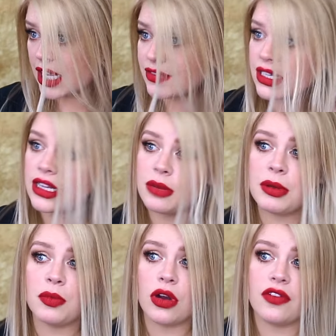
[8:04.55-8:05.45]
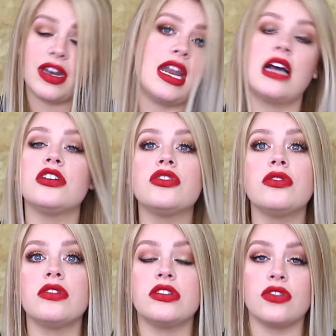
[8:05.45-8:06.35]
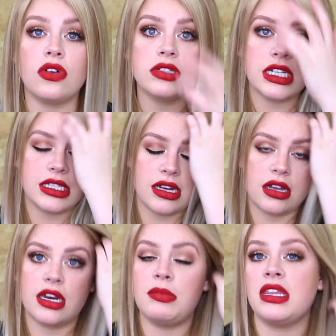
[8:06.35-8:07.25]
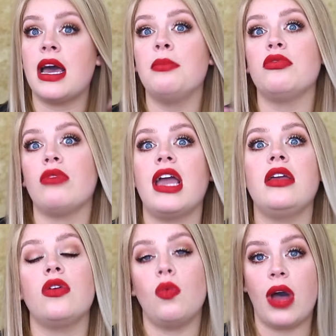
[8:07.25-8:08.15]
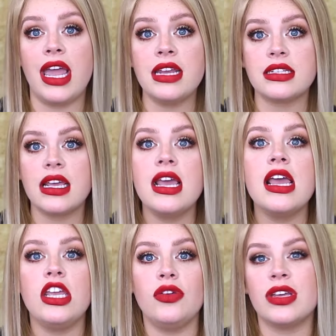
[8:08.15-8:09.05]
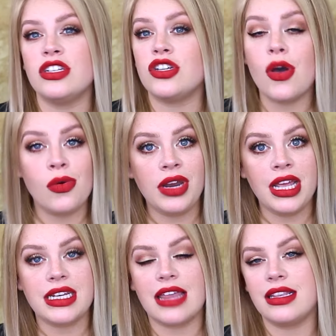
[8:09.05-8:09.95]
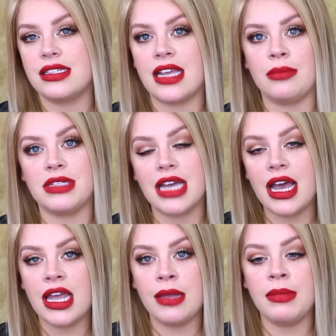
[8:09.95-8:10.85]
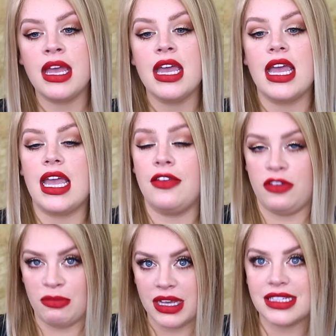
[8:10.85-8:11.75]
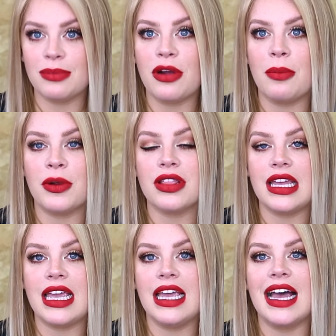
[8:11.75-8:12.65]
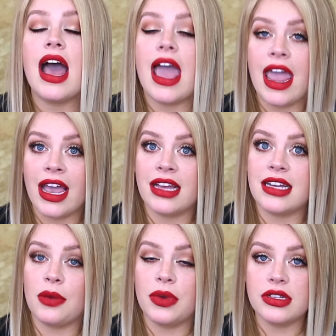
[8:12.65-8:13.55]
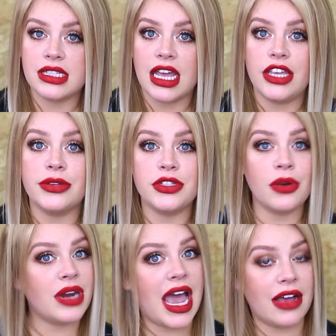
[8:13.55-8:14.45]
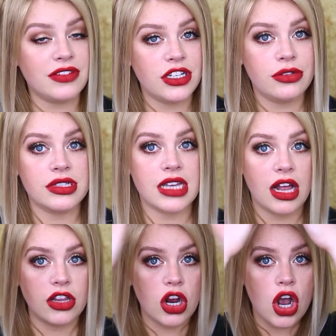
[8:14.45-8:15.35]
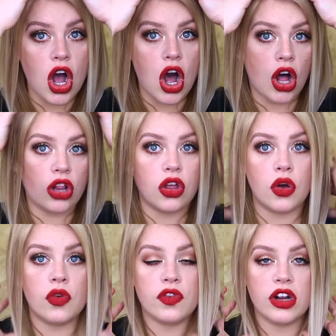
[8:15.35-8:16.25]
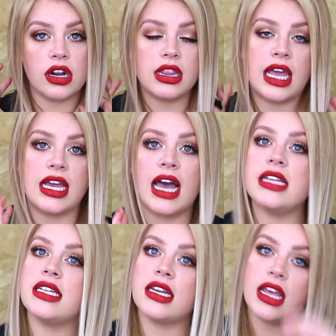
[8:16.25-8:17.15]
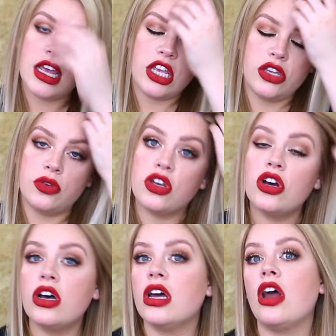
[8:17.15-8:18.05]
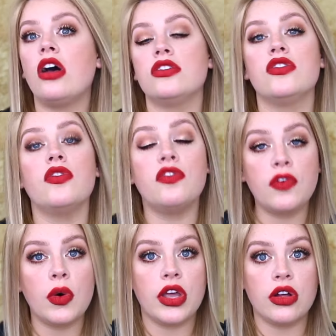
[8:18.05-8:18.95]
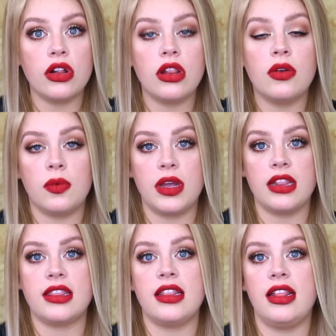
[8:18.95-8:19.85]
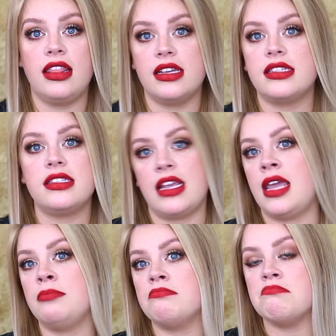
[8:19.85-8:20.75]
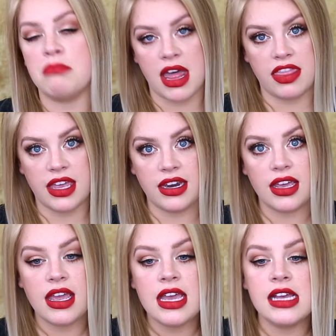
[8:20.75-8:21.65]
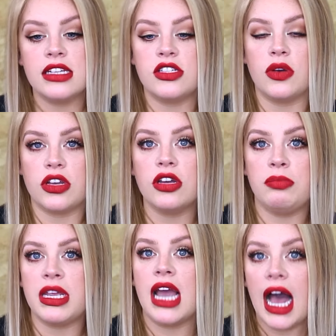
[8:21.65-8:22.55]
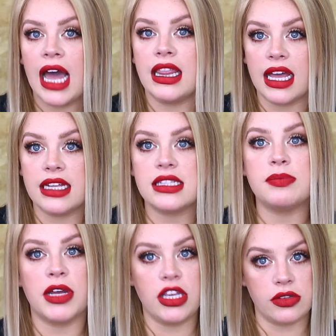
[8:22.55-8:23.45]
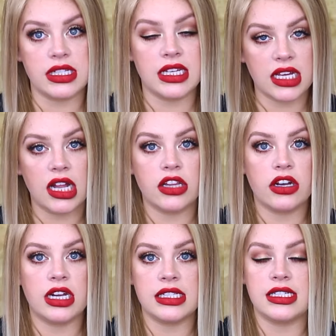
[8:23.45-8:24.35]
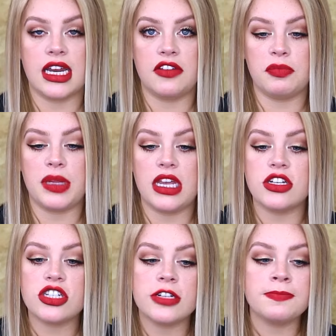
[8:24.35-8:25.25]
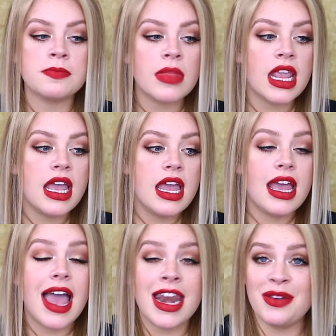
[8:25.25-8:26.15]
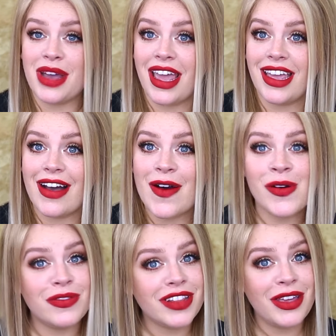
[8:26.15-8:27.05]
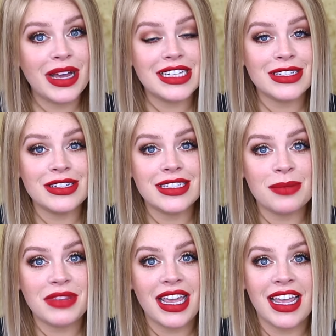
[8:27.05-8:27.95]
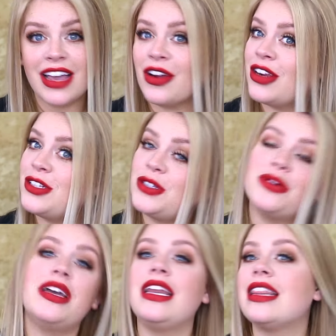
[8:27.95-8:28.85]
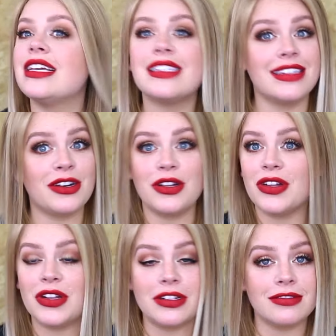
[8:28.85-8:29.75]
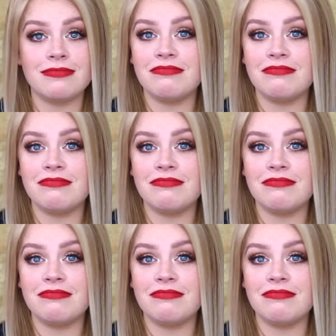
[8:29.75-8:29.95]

It gives a little bit more of a natural result. It's not going to be that bright white. You can tone it at the same time if you mix it properly. And I will say you don't have to use color all over like I did. You could also foil with this same method. So it could be highlights but using color instead of bleach. Anyway, hopefully you guys learned something or enjoyed this little